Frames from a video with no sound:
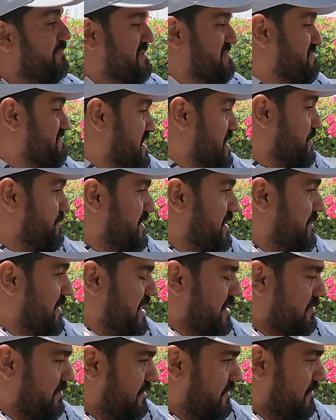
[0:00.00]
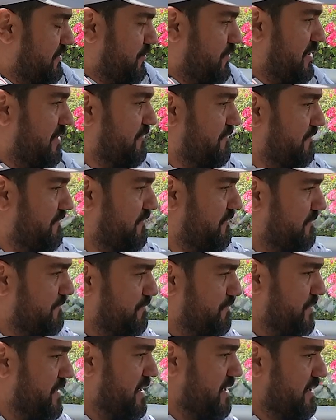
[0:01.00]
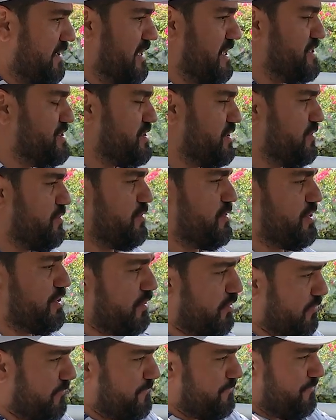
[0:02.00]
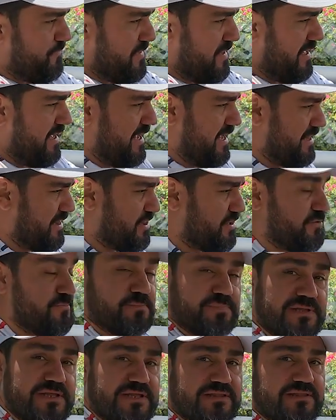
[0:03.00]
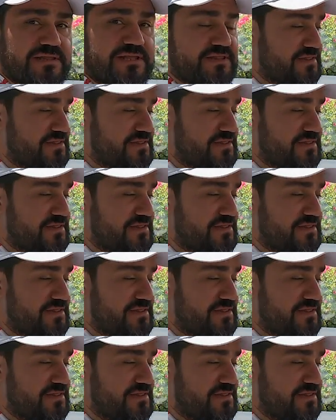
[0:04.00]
must be about 12 inches or so. It's completely